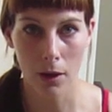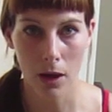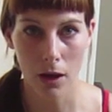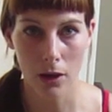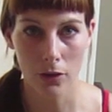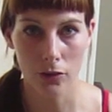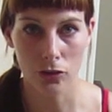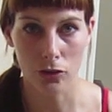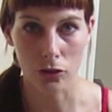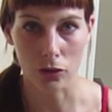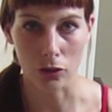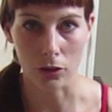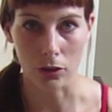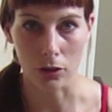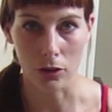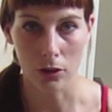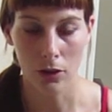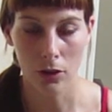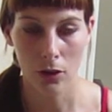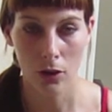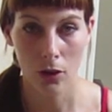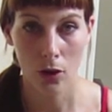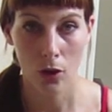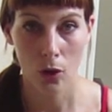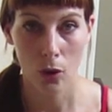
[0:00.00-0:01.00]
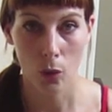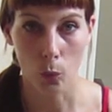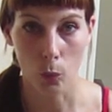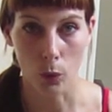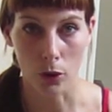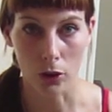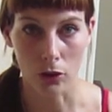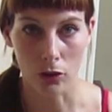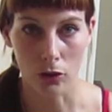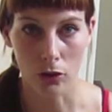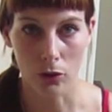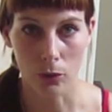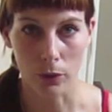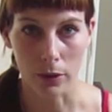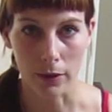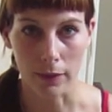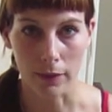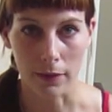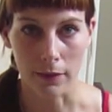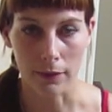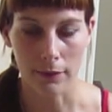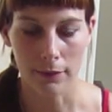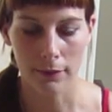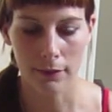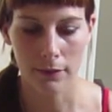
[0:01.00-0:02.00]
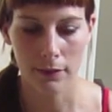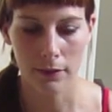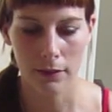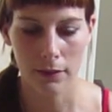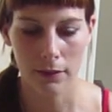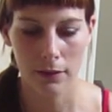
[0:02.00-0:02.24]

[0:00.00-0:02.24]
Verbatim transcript: posture when you're doing this.